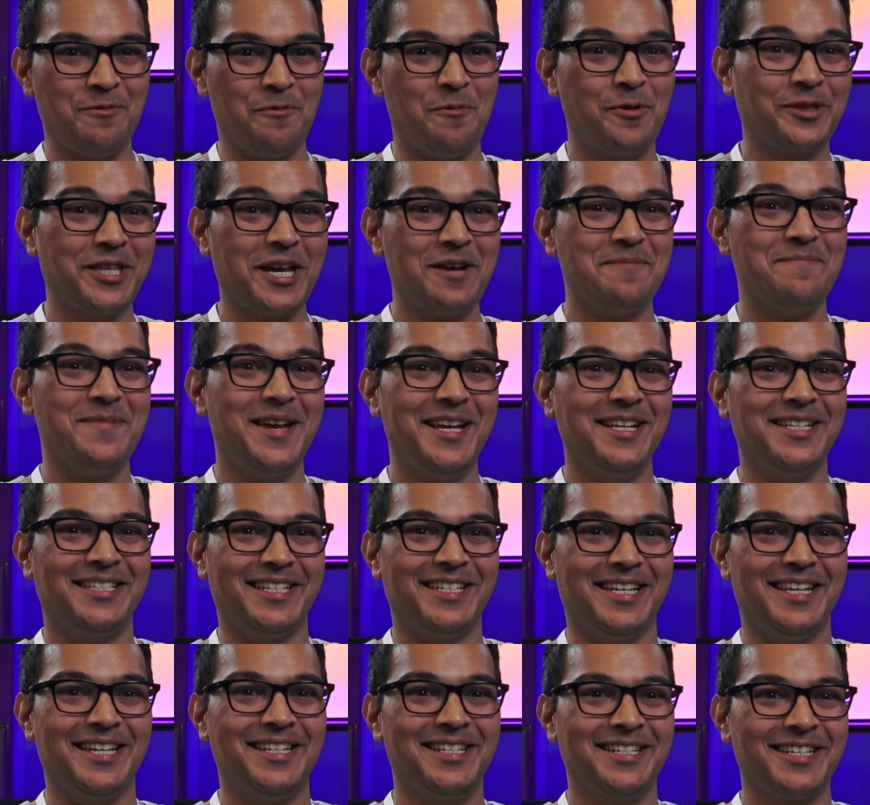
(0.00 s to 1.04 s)
What that means
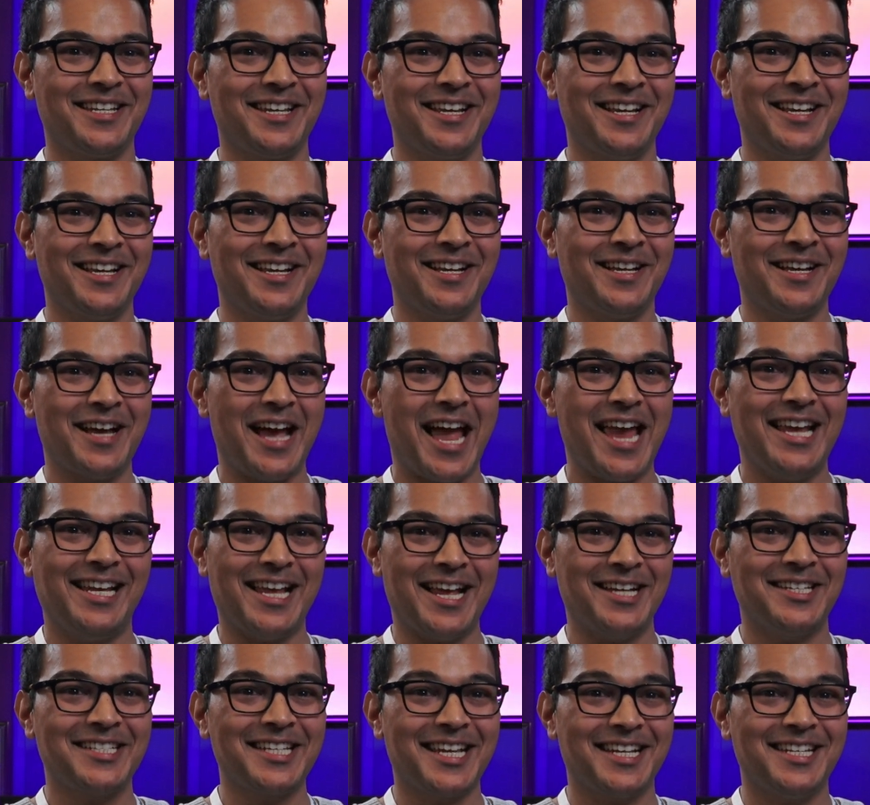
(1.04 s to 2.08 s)
is a
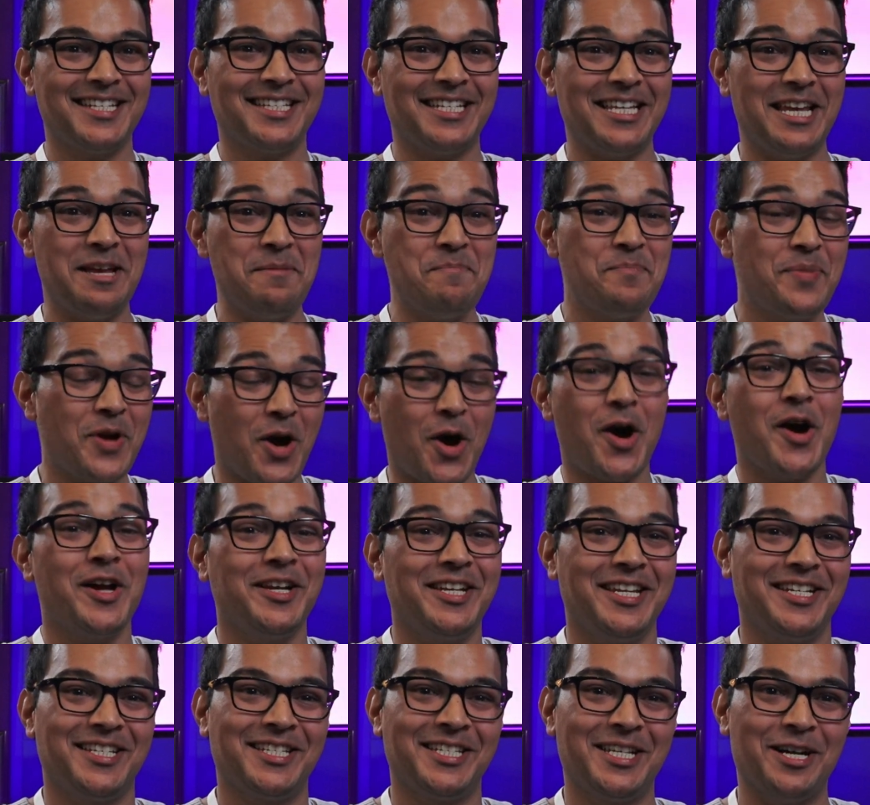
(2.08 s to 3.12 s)
lens can see behind
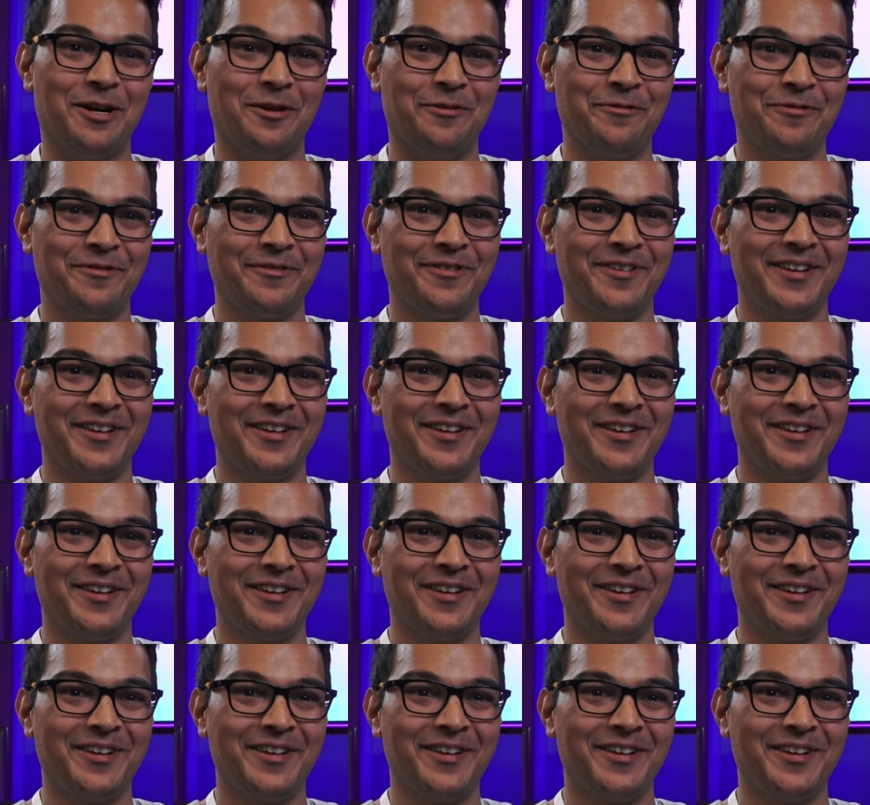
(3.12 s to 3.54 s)
itself.